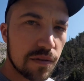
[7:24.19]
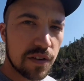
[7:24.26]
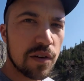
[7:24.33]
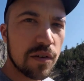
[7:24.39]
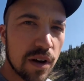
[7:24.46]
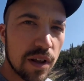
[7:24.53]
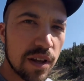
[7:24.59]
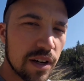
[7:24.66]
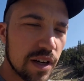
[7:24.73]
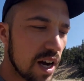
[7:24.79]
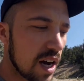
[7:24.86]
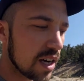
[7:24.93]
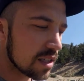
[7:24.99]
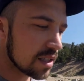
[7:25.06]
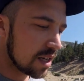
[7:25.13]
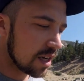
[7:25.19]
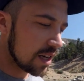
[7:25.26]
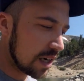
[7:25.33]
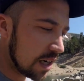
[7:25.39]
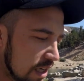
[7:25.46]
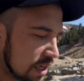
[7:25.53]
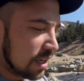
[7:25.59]
A few other dogs
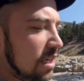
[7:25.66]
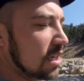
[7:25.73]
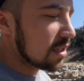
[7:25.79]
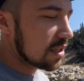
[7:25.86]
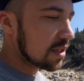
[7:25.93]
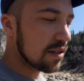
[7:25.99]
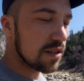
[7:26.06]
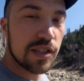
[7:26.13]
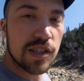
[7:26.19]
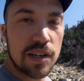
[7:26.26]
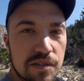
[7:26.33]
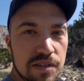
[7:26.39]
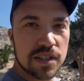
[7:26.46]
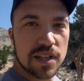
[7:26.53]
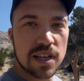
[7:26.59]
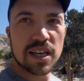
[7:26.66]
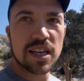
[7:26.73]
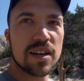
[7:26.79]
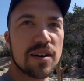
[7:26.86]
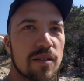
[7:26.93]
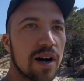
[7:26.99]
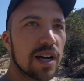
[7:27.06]
here. So Chief's
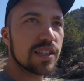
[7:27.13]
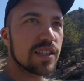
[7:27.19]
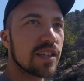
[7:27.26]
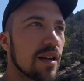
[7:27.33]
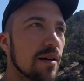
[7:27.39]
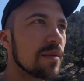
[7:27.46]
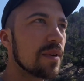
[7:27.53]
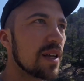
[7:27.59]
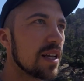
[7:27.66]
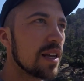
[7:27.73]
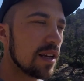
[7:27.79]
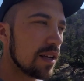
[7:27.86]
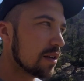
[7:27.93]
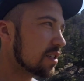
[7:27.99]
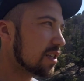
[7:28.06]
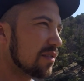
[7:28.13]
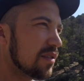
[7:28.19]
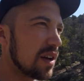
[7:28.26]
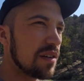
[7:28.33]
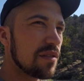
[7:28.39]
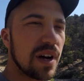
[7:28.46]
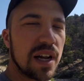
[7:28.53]
watching them. See if we
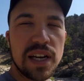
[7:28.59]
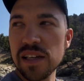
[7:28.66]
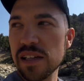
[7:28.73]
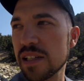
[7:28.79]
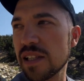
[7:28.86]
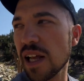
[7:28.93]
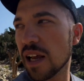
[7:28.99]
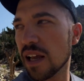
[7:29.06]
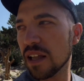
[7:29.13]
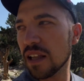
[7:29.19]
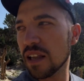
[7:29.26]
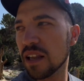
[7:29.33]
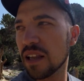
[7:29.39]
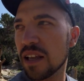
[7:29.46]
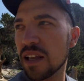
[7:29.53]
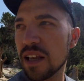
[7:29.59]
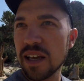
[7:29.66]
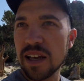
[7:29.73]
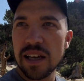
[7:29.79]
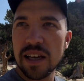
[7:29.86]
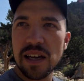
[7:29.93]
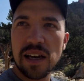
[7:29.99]
can find a stick and
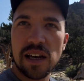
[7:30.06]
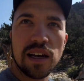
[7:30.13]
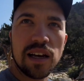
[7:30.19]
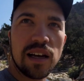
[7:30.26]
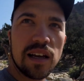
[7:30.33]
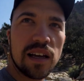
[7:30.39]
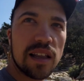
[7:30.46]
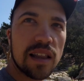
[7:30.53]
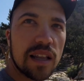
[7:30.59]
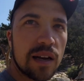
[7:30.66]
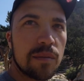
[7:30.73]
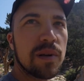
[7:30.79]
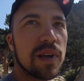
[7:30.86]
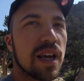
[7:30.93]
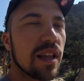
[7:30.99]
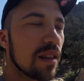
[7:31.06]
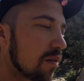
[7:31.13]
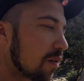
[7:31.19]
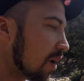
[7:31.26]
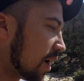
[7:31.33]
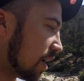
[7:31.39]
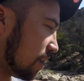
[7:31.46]
uh, let him get in the
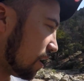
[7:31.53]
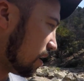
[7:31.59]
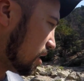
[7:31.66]
water.